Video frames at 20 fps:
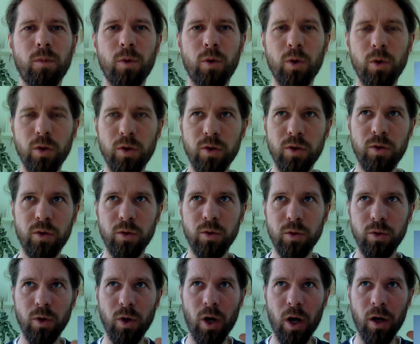good
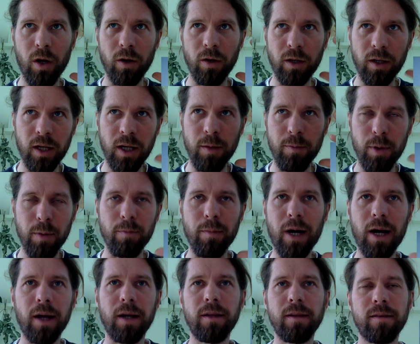to keep in
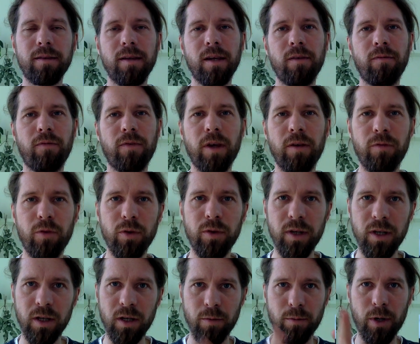mind if you
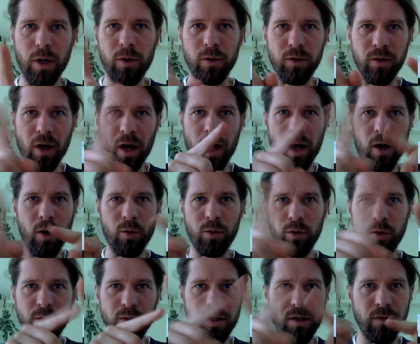think about how
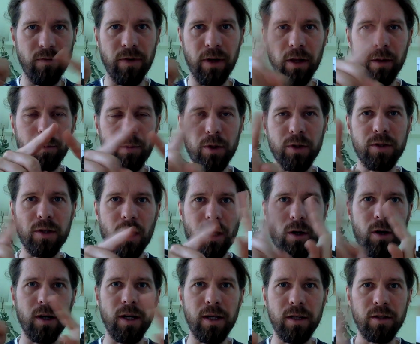those developers
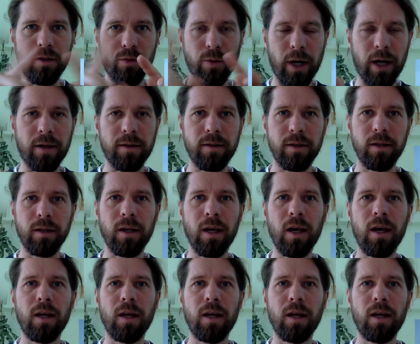are interacting.